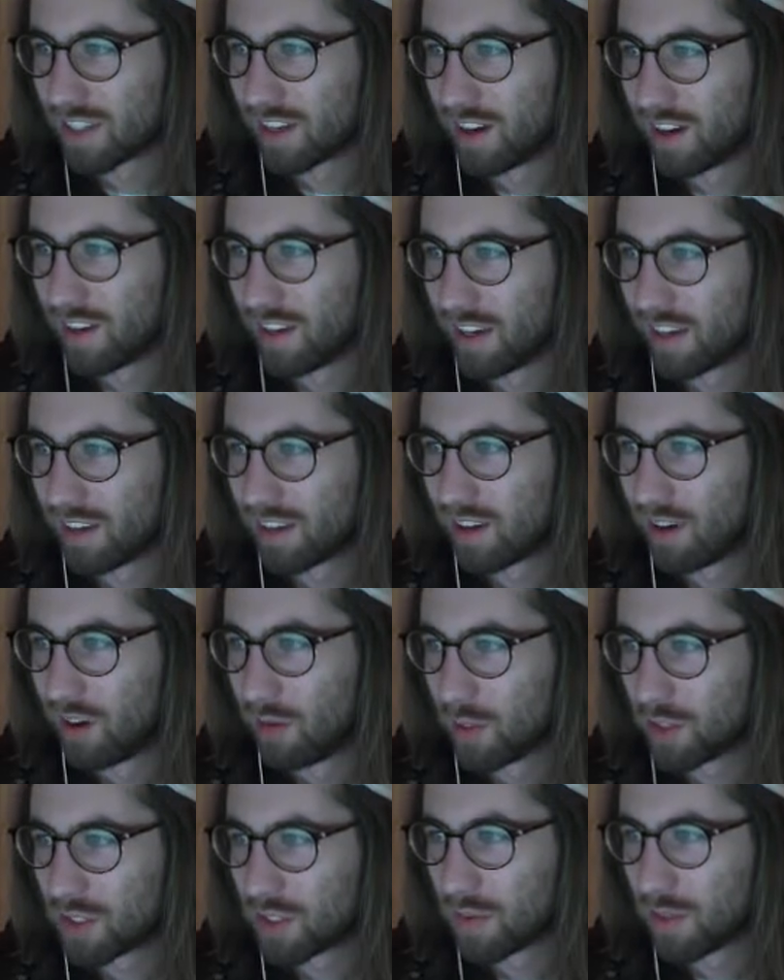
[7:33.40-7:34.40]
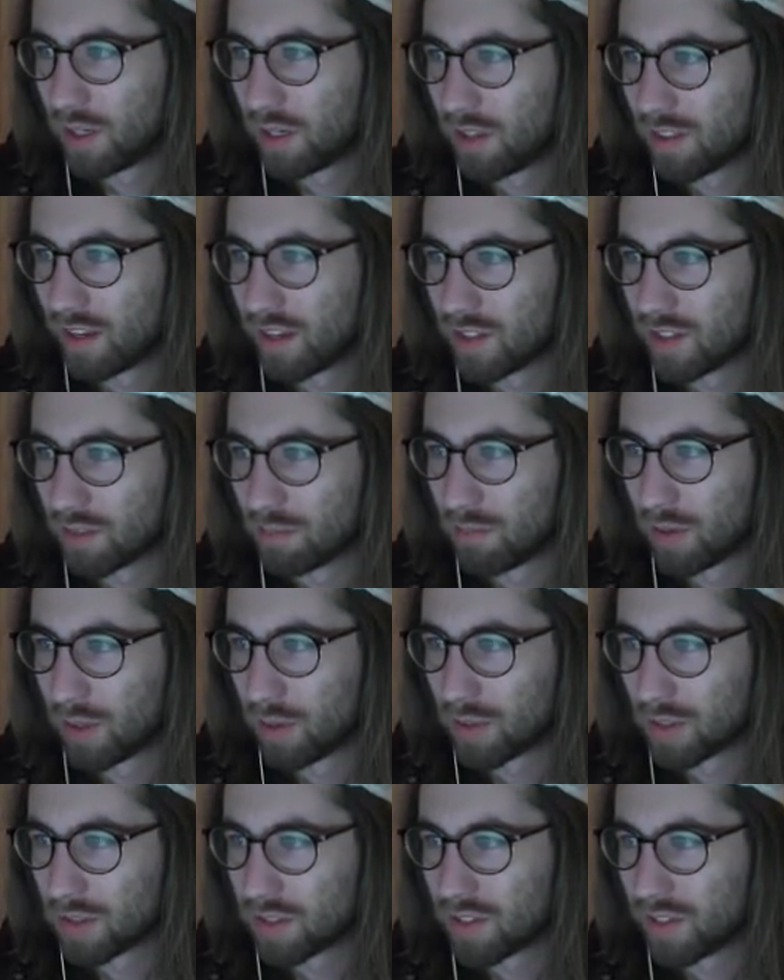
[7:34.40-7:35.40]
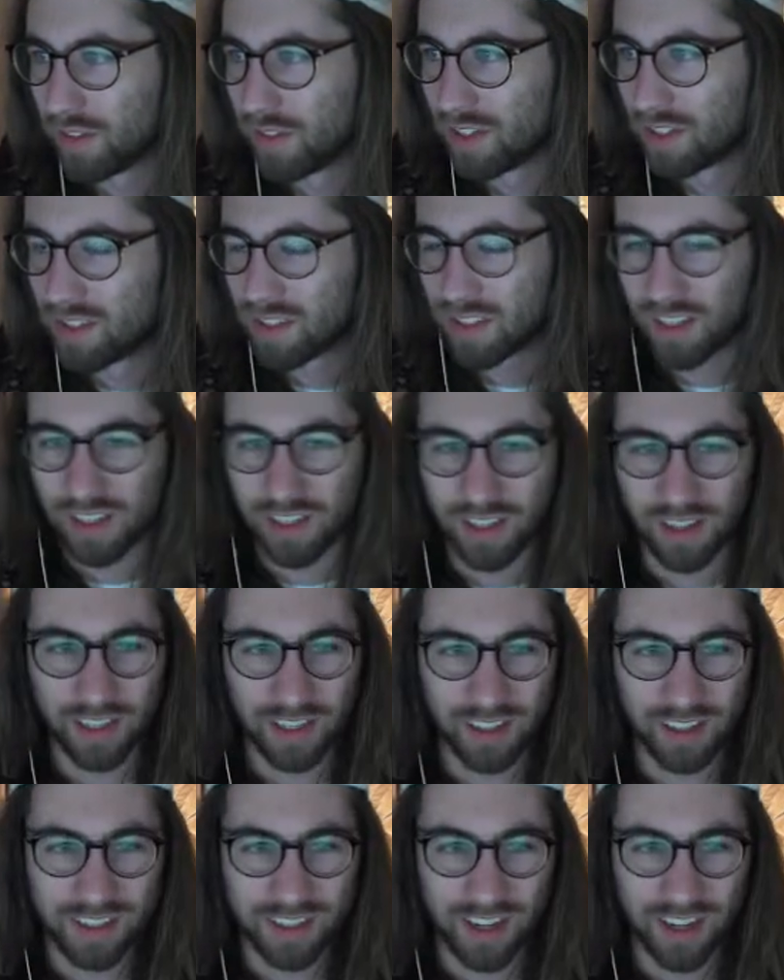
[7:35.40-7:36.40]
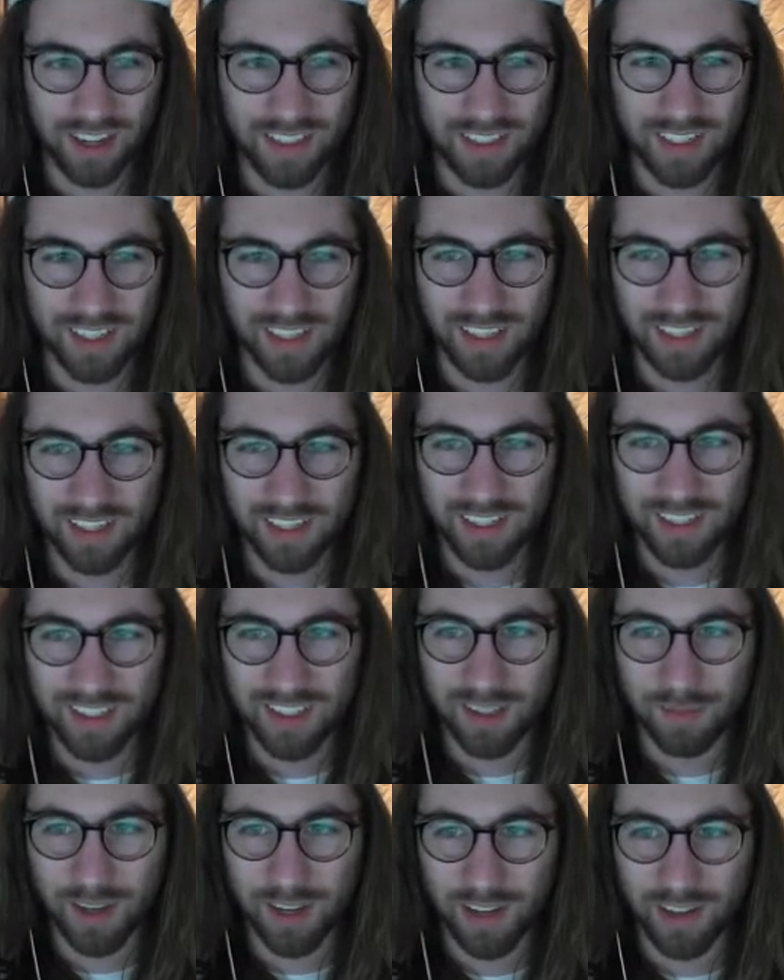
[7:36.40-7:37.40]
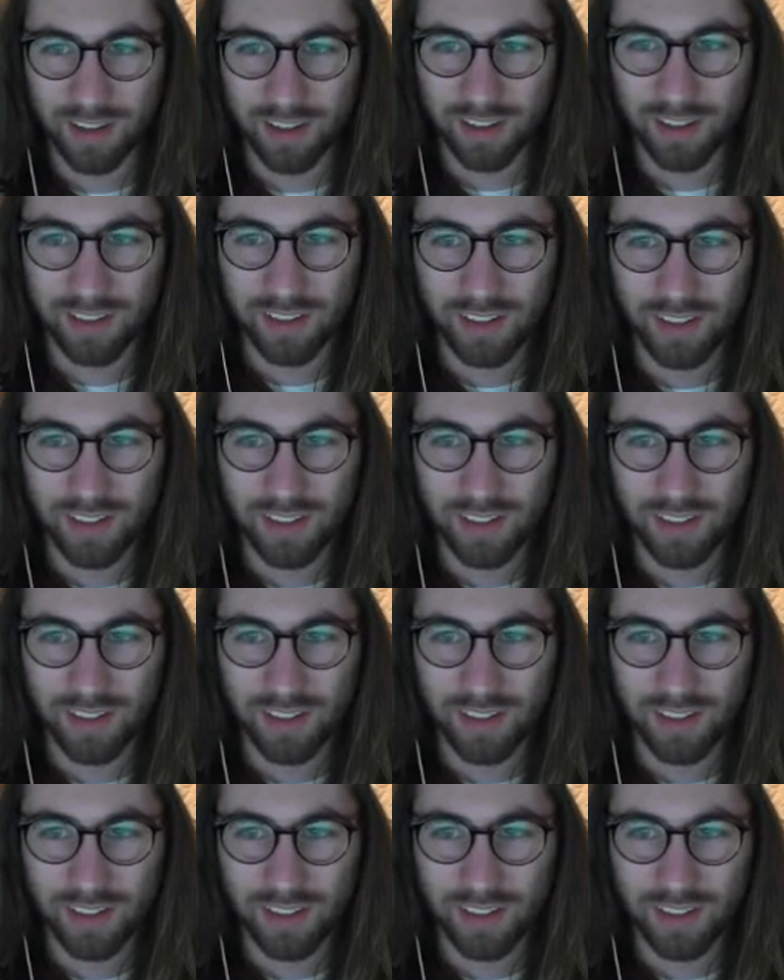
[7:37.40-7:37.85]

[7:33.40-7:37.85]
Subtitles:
got like almost 20,000 posts on this site. Like this guy's like some kind of